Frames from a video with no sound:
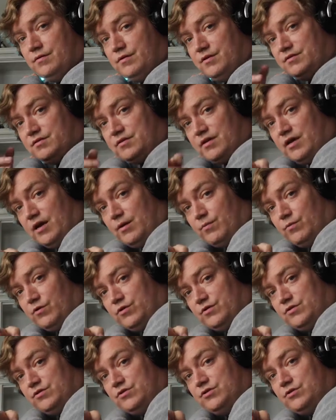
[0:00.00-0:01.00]
This camera
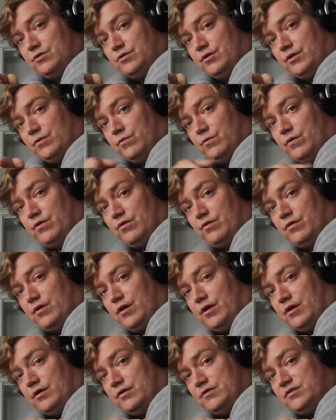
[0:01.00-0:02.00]
is shooting with
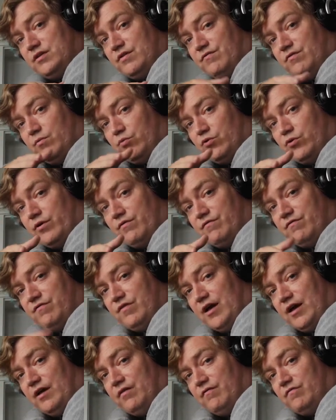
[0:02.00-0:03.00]
a 7.5
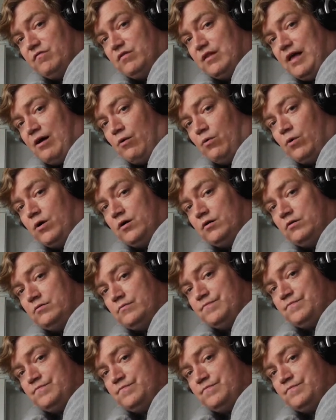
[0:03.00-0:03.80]
Laowa.